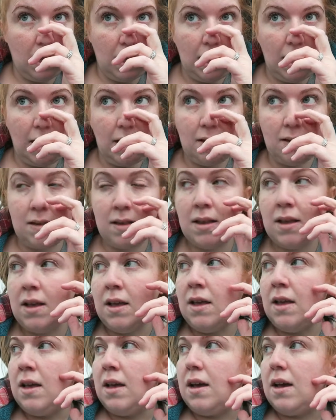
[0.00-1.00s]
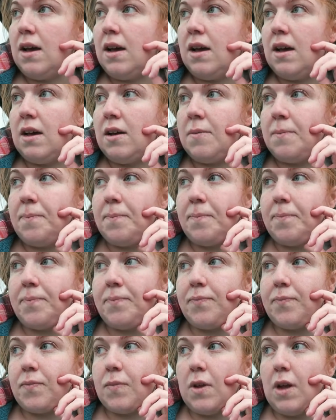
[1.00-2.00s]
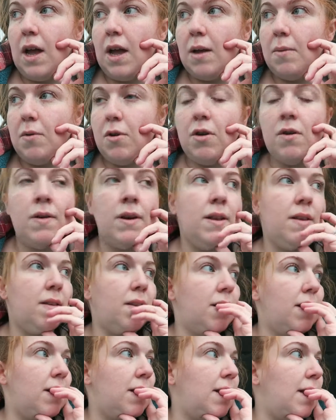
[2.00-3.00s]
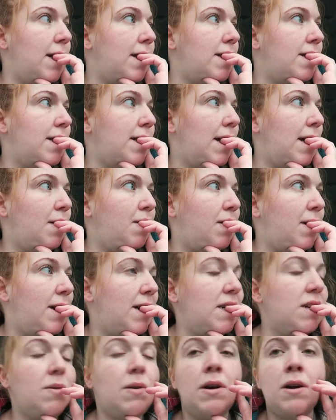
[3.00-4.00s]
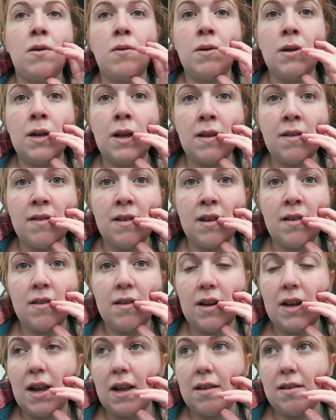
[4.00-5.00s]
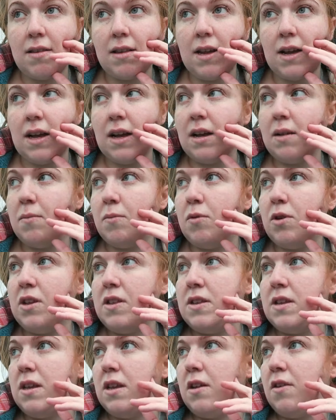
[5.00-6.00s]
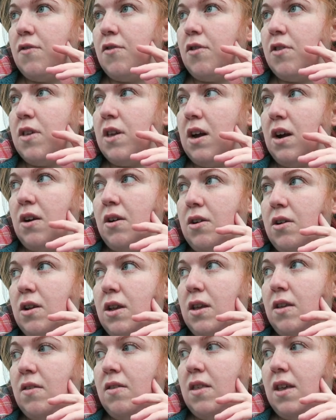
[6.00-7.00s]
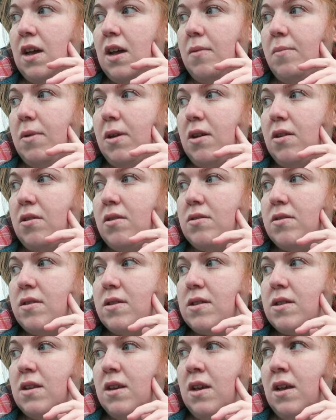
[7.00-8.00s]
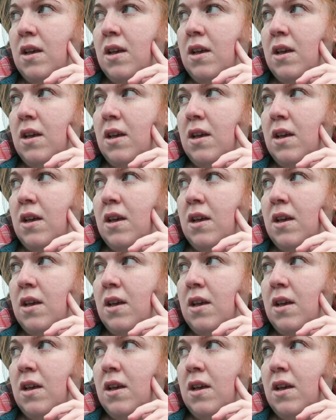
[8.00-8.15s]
I guess. I'm currently sitting at the car park where Owen has dance class. I'm waiting here for the hour he's there because